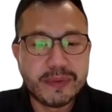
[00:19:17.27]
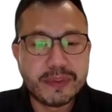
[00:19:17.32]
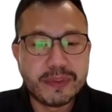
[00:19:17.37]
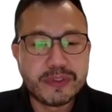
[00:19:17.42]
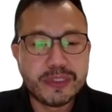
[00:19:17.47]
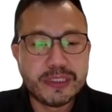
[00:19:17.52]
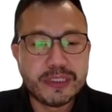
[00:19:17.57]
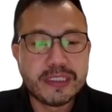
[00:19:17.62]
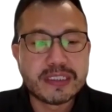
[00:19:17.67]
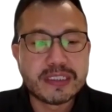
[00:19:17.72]

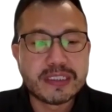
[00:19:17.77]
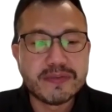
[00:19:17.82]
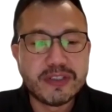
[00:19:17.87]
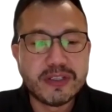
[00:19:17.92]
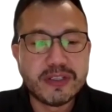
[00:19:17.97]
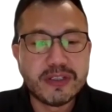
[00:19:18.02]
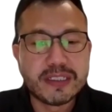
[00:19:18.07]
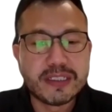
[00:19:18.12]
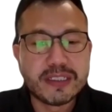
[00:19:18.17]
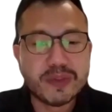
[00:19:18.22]
With trillions of
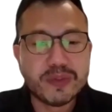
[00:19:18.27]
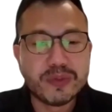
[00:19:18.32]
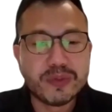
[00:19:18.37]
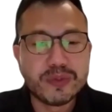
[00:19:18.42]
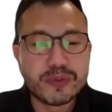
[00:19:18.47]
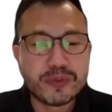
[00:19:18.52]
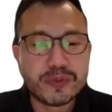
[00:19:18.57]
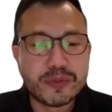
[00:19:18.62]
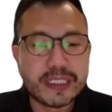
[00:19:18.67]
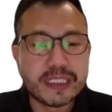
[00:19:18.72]
dollars
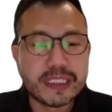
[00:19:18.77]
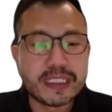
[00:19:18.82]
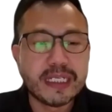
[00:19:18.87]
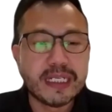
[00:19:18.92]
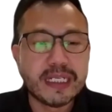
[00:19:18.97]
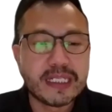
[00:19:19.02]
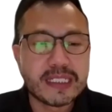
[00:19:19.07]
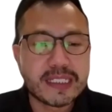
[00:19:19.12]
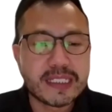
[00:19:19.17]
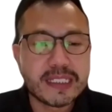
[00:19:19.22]
owed to credit
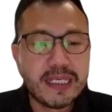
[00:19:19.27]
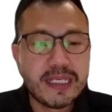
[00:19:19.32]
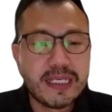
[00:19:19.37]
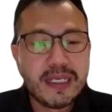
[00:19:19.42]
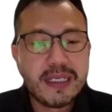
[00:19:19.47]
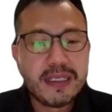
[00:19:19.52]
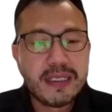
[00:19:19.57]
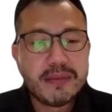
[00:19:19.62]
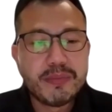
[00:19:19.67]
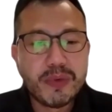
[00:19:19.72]
cards,
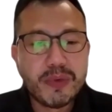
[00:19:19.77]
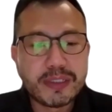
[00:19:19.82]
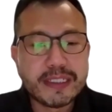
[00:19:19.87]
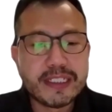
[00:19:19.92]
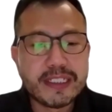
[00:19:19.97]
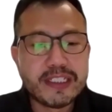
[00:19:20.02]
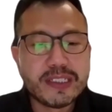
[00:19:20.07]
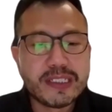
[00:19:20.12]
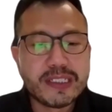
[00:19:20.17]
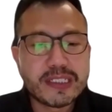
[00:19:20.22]

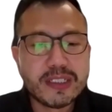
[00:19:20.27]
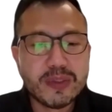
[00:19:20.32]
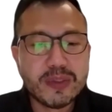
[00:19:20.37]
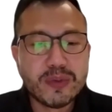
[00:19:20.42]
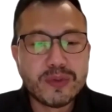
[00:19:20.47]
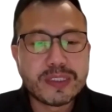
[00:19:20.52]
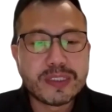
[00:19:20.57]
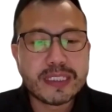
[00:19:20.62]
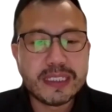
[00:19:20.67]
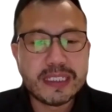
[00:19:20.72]
mortgages,
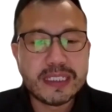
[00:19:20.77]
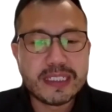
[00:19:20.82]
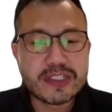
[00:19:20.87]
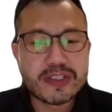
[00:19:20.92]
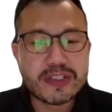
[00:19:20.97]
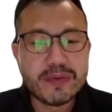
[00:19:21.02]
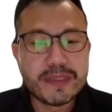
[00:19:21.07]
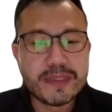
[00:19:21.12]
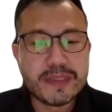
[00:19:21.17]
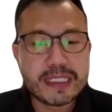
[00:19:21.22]
loans, and
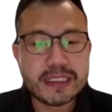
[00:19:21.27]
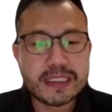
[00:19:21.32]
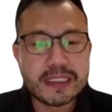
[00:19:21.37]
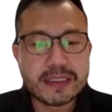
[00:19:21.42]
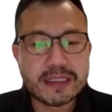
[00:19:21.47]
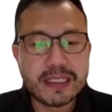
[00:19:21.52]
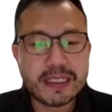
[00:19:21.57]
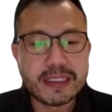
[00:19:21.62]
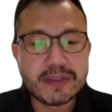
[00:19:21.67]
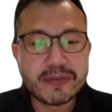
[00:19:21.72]
installments
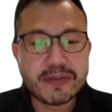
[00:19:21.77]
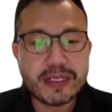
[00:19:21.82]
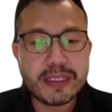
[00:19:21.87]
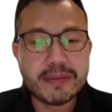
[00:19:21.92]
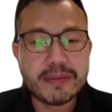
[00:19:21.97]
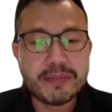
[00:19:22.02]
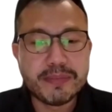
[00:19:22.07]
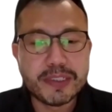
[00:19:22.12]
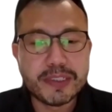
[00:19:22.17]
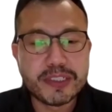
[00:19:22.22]
and
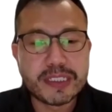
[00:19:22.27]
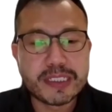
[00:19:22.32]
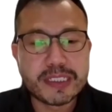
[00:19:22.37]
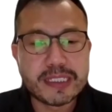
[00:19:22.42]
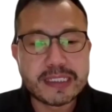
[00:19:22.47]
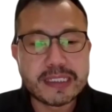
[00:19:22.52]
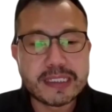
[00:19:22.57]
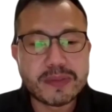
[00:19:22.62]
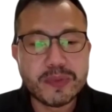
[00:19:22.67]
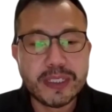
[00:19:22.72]
credit
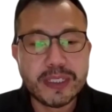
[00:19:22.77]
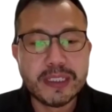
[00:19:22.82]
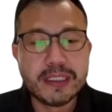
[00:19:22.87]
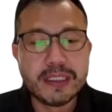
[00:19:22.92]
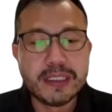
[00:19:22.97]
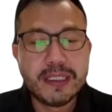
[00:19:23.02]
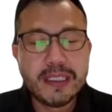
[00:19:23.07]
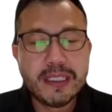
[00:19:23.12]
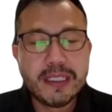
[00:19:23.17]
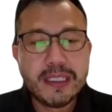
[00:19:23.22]
purchases as
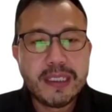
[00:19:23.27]
well.